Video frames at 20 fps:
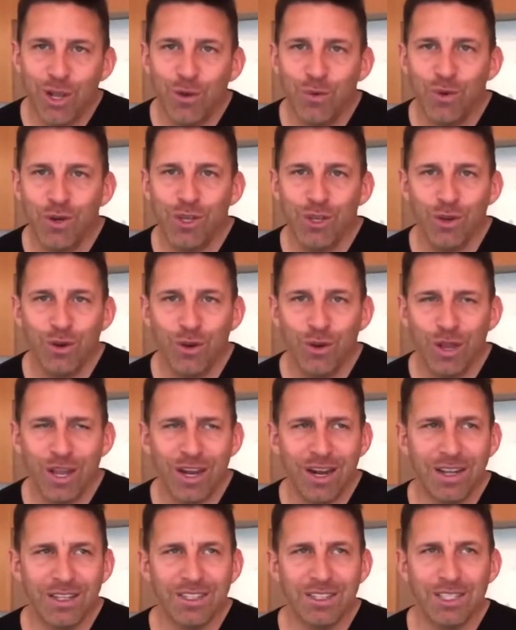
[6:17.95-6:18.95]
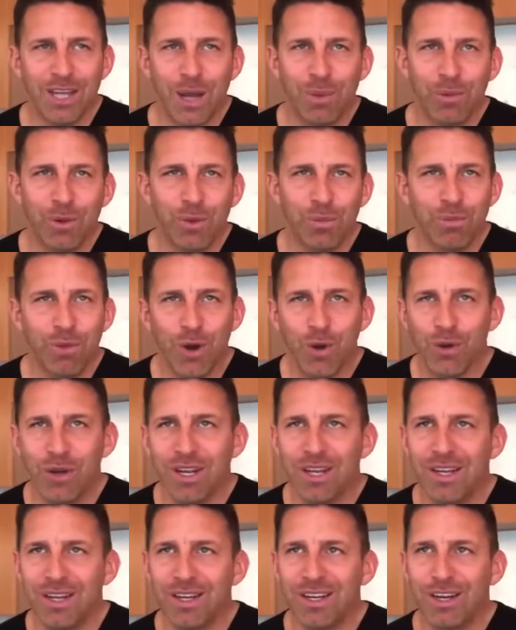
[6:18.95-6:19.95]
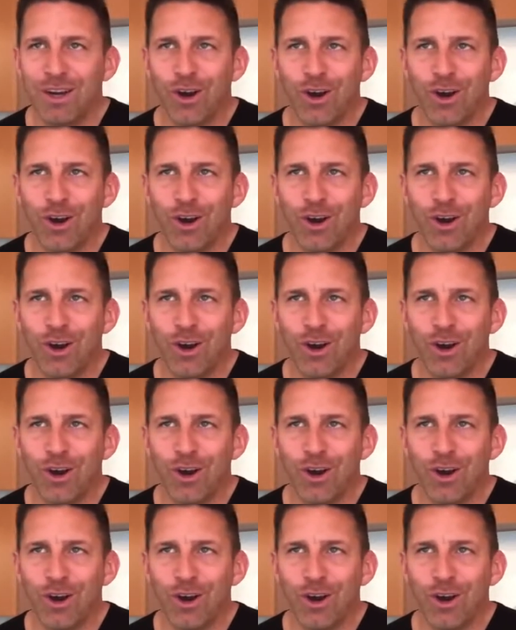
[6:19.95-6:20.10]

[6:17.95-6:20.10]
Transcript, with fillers: when you go get a double mocha,